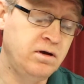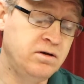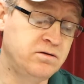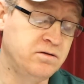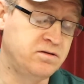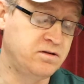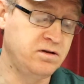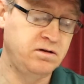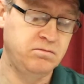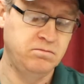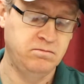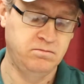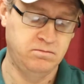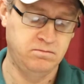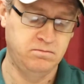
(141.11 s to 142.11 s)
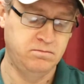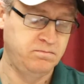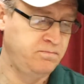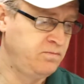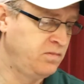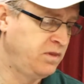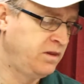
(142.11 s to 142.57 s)
Interesting.
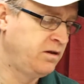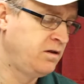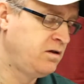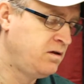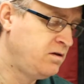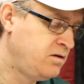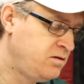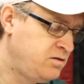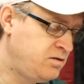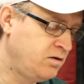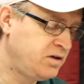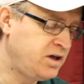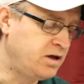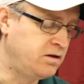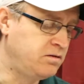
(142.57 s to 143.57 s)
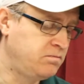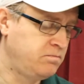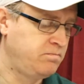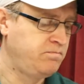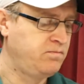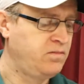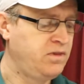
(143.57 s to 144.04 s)
So again,
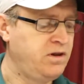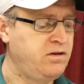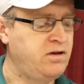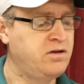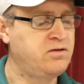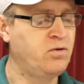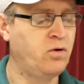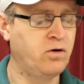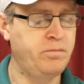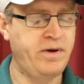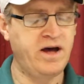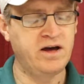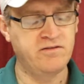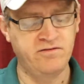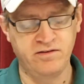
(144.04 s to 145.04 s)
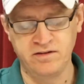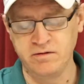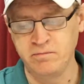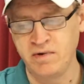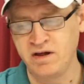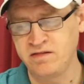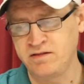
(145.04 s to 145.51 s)
that's Horror Pack for
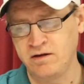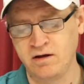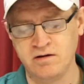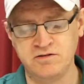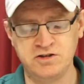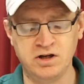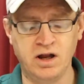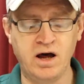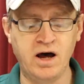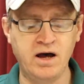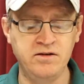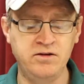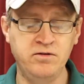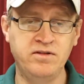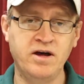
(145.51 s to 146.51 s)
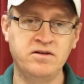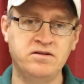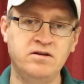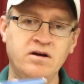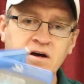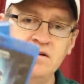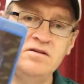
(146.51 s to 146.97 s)
the month of July two
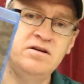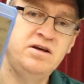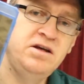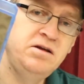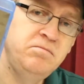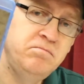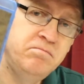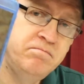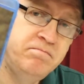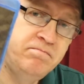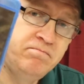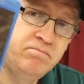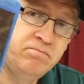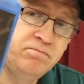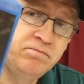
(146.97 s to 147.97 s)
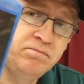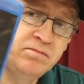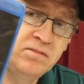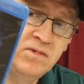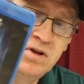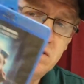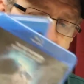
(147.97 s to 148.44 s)
thousand nineteen.
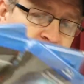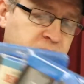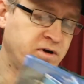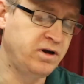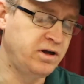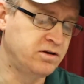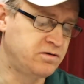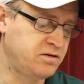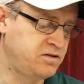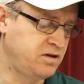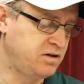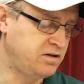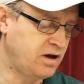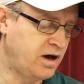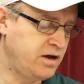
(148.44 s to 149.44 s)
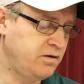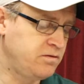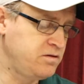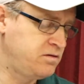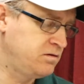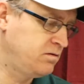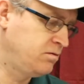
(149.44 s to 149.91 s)
Some pretty interesting
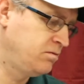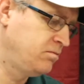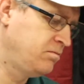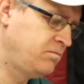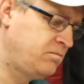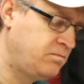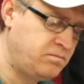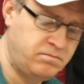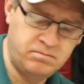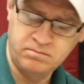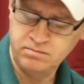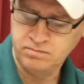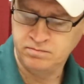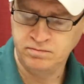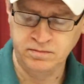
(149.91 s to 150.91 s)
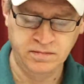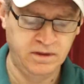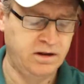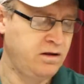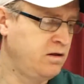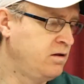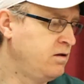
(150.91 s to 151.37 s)
titles.
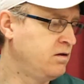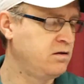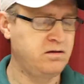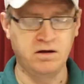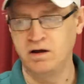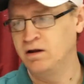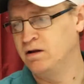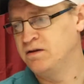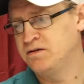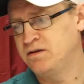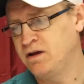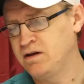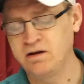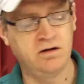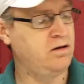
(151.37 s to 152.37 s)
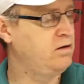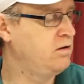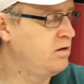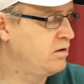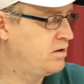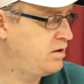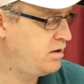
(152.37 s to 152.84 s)
Okay, let's take a
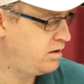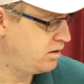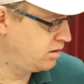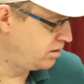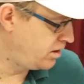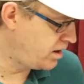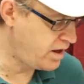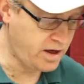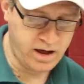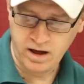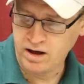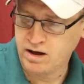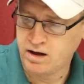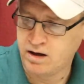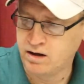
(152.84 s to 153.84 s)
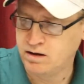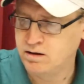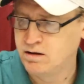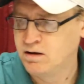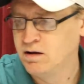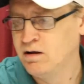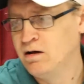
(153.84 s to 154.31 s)
look here at
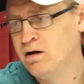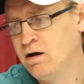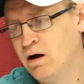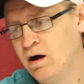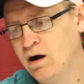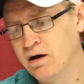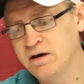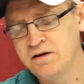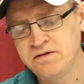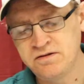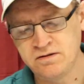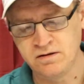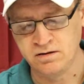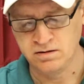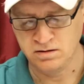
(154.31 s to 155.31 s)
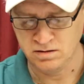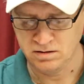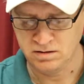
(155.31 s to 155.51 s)
August.